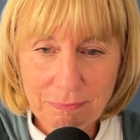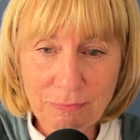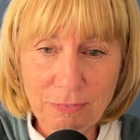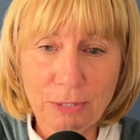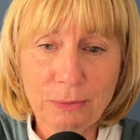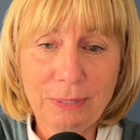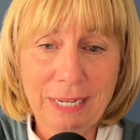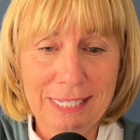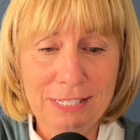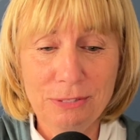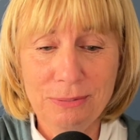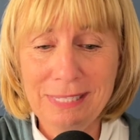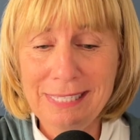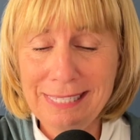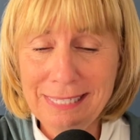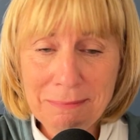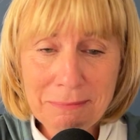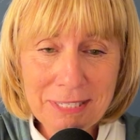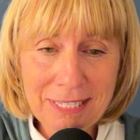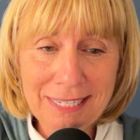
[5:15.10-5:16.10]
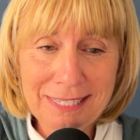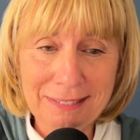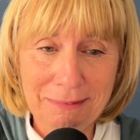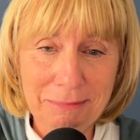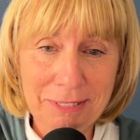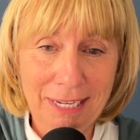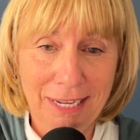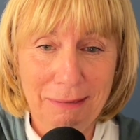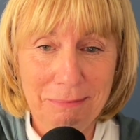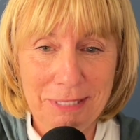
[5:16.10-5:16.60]
Okay, so it seems like
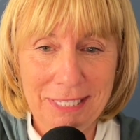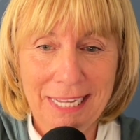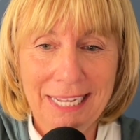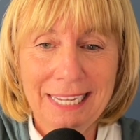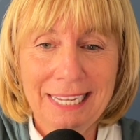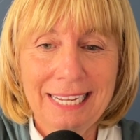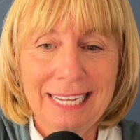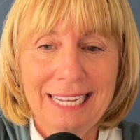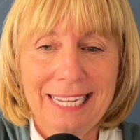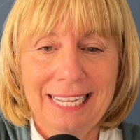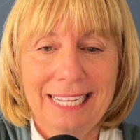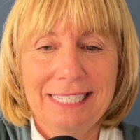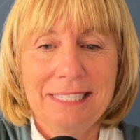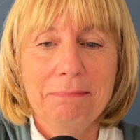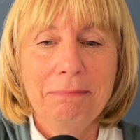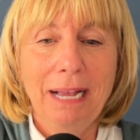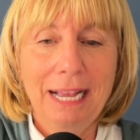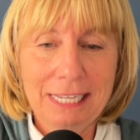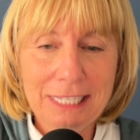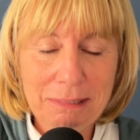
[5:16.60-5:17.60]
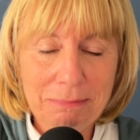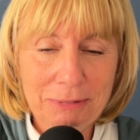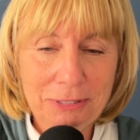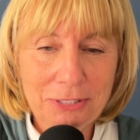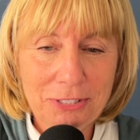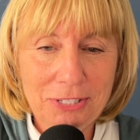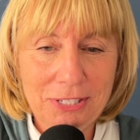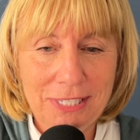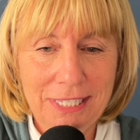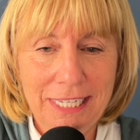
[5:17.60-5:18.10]
sometimes it's impossible
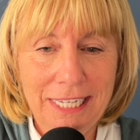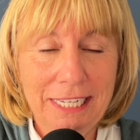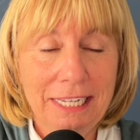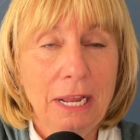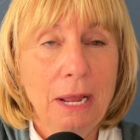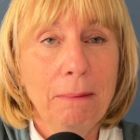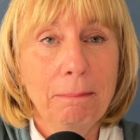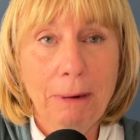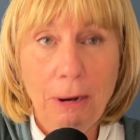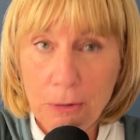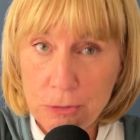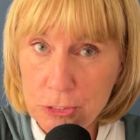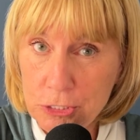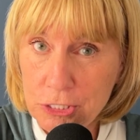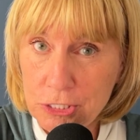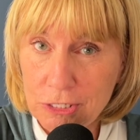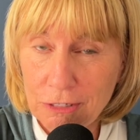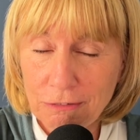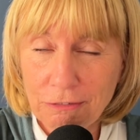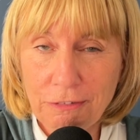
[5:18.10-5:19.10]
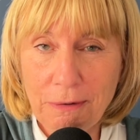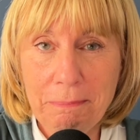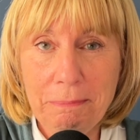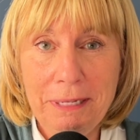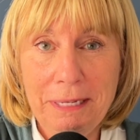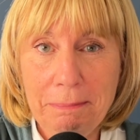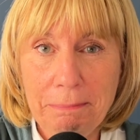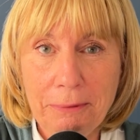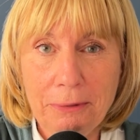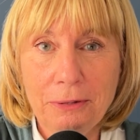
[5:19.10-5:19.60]
to see posts from
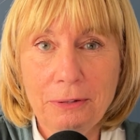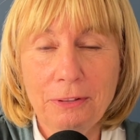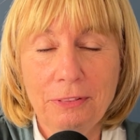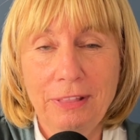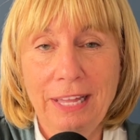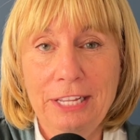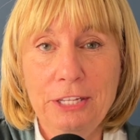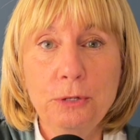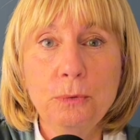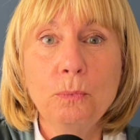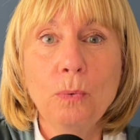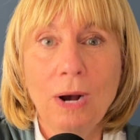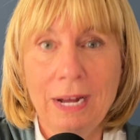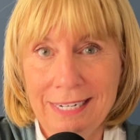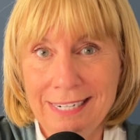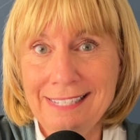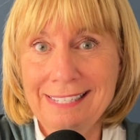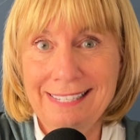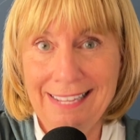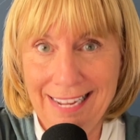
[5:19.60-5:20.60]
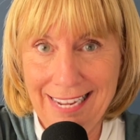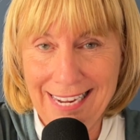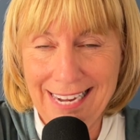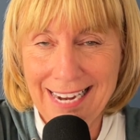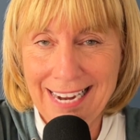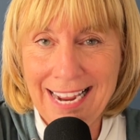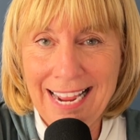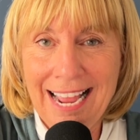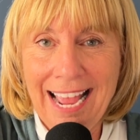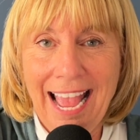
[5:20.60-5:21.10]
people that you want to see.
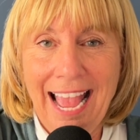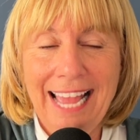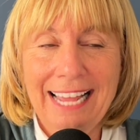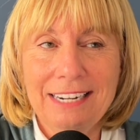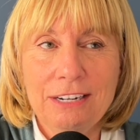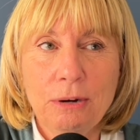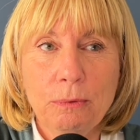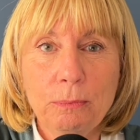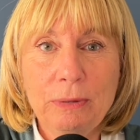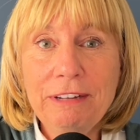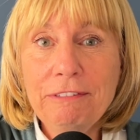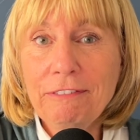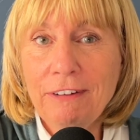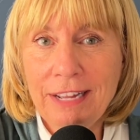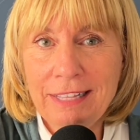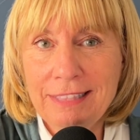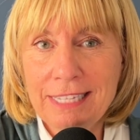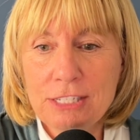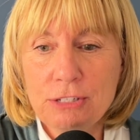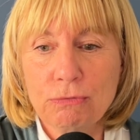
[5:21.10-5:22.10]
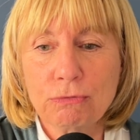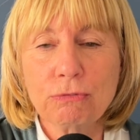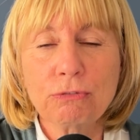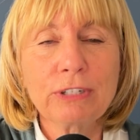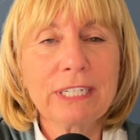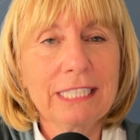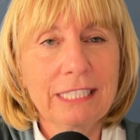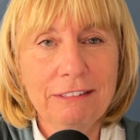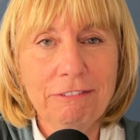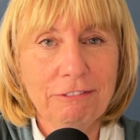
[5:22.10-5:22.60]
And we find this
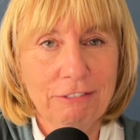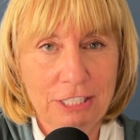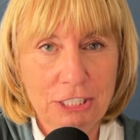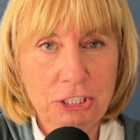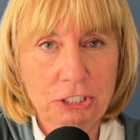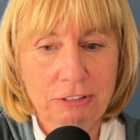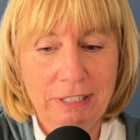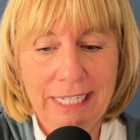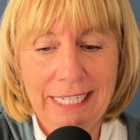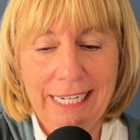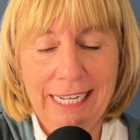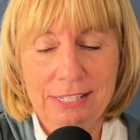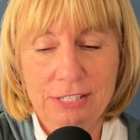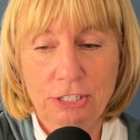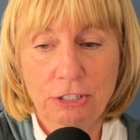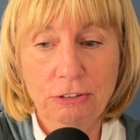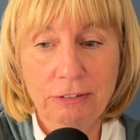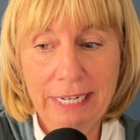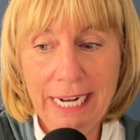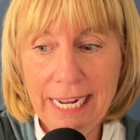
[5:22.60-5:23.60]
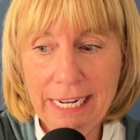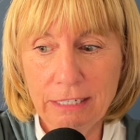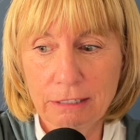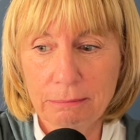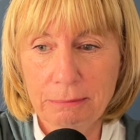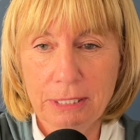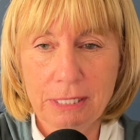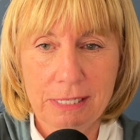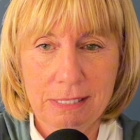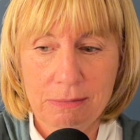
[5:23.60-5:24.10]
really frustrating as a creator,
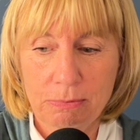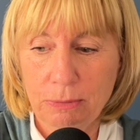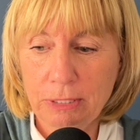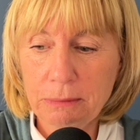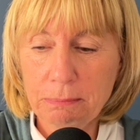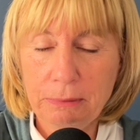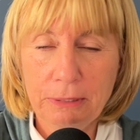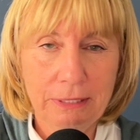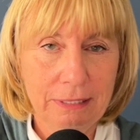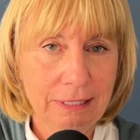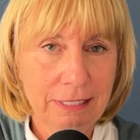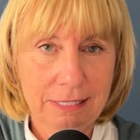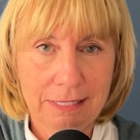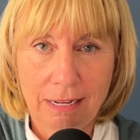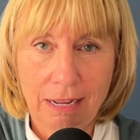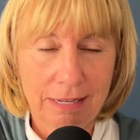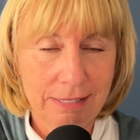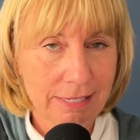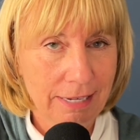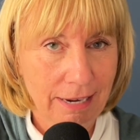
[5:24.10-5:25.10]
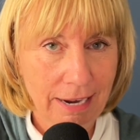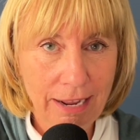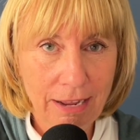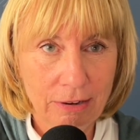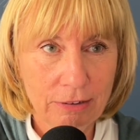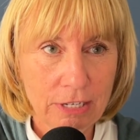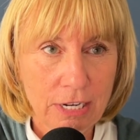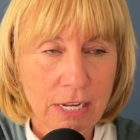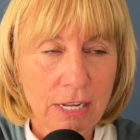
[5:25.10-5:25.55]
because we're putting this content out.